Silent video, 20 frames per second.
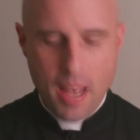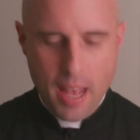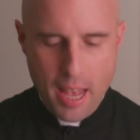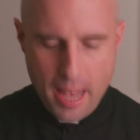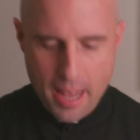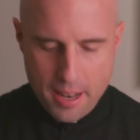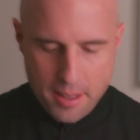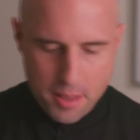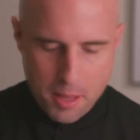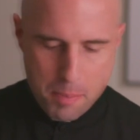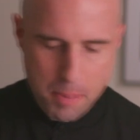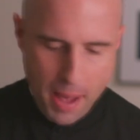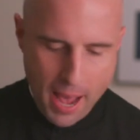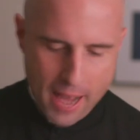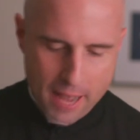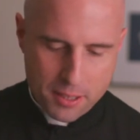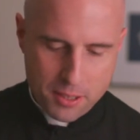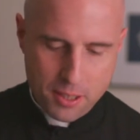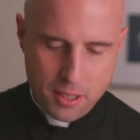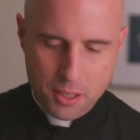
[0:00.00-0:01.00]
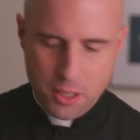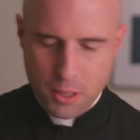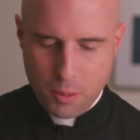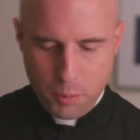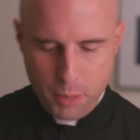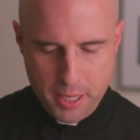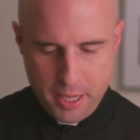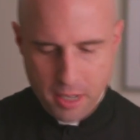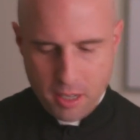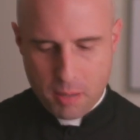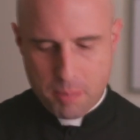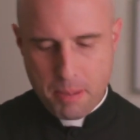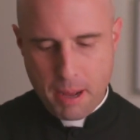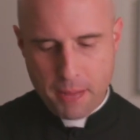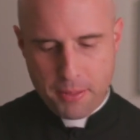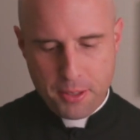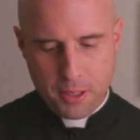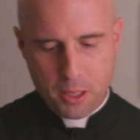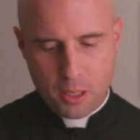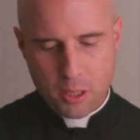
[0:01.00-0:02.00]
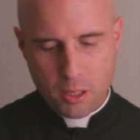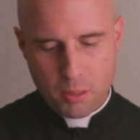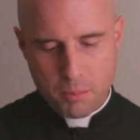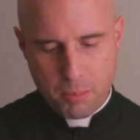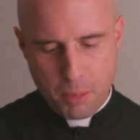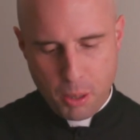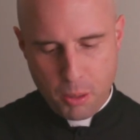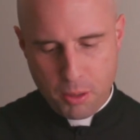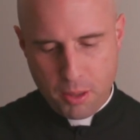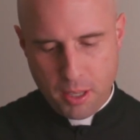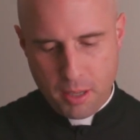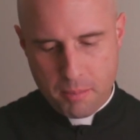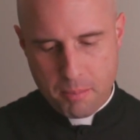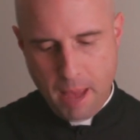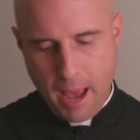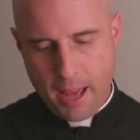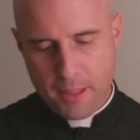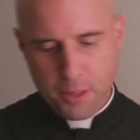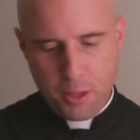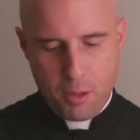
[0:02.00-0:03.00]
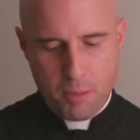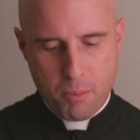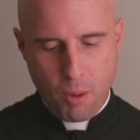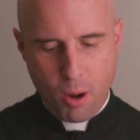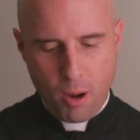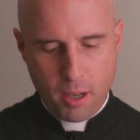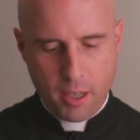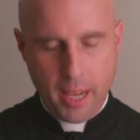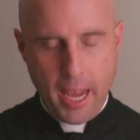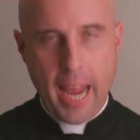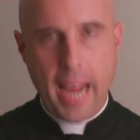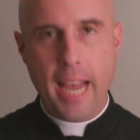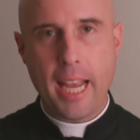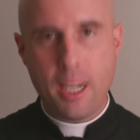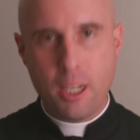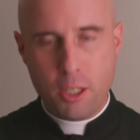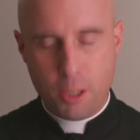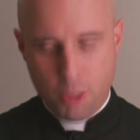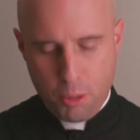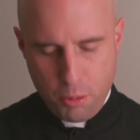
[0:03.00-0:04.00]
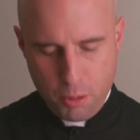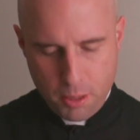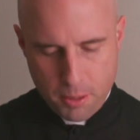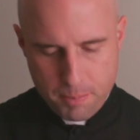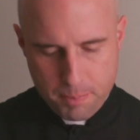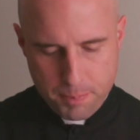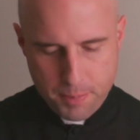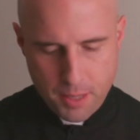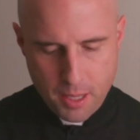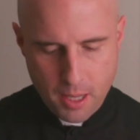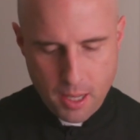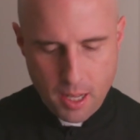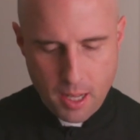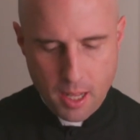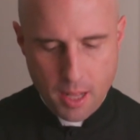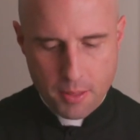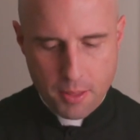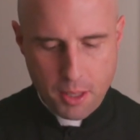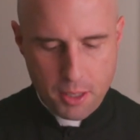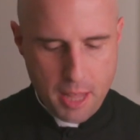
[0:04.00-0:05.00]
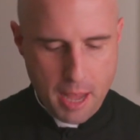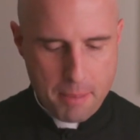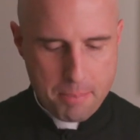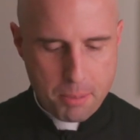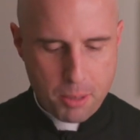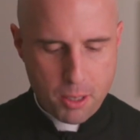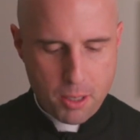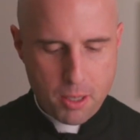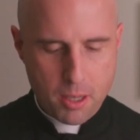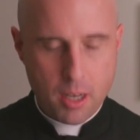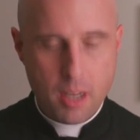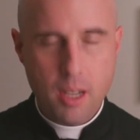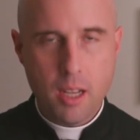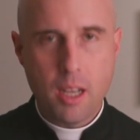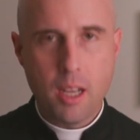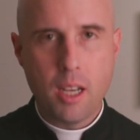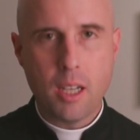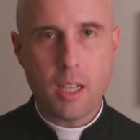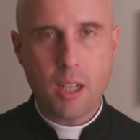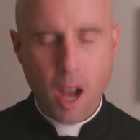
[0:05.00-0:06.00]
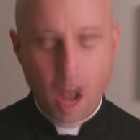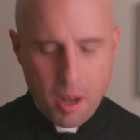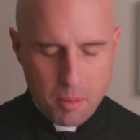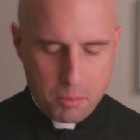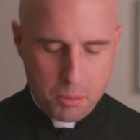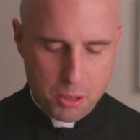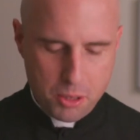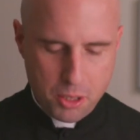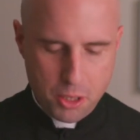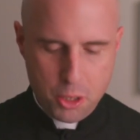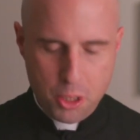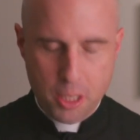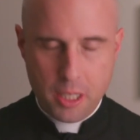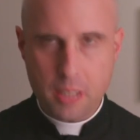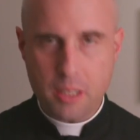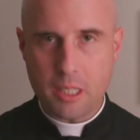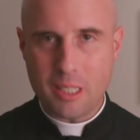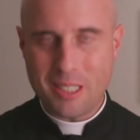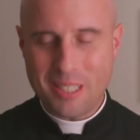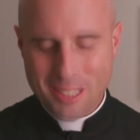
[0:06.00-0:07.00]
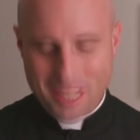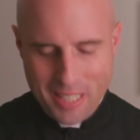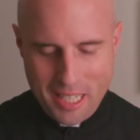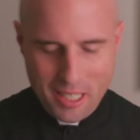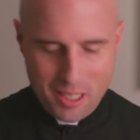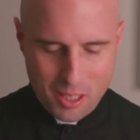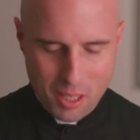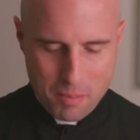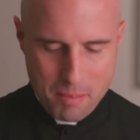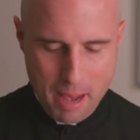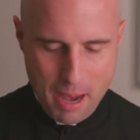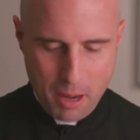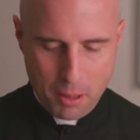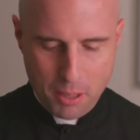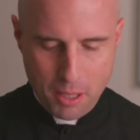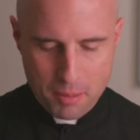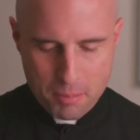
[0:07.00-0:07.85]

In the passage, and we hear about this both in Matthew, Mark, and Luke, the leper comes to Jesus, seeks him out.